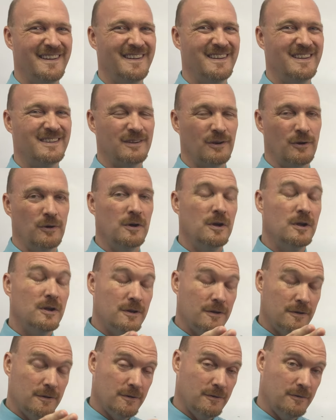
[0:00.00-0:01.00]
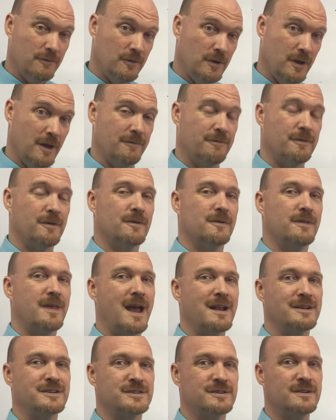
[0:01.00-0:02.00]
So if you're
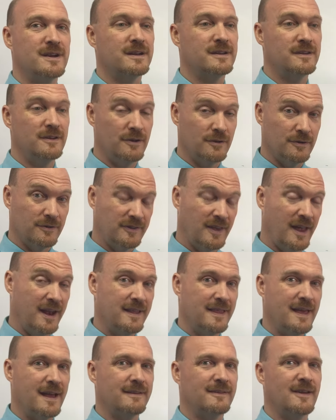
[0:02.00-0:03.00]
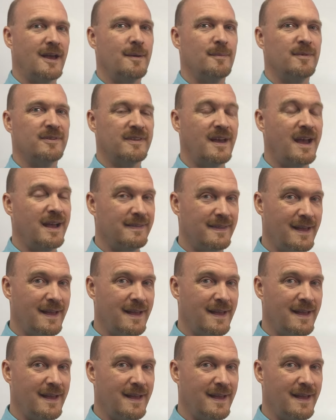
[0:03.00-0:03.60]
that strict and you're setting that time aside,